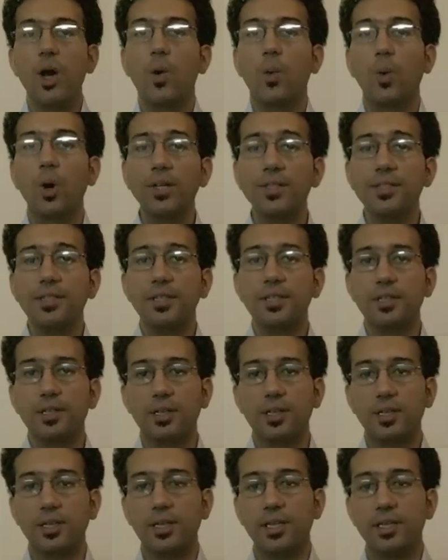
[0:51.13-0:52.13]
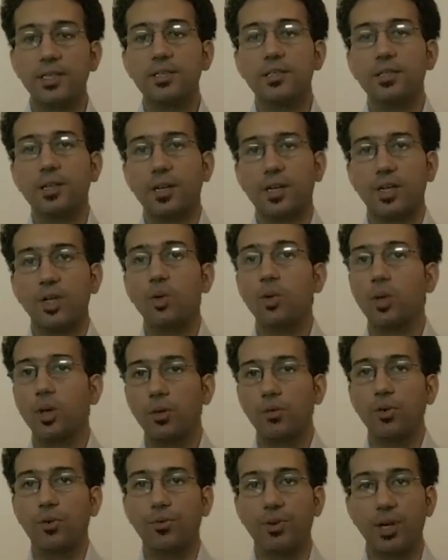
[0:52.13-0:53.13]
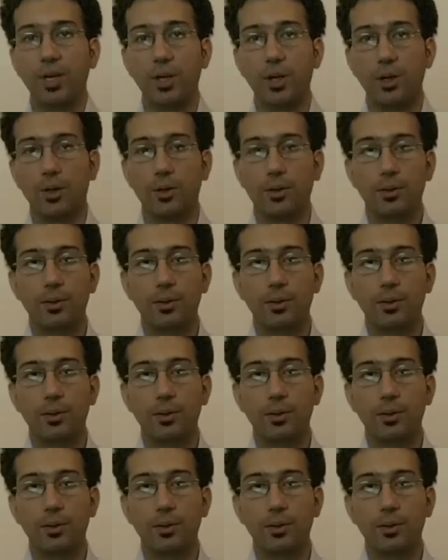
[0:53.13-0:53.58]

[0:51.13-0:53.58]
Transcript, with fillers: What is acute liver failure?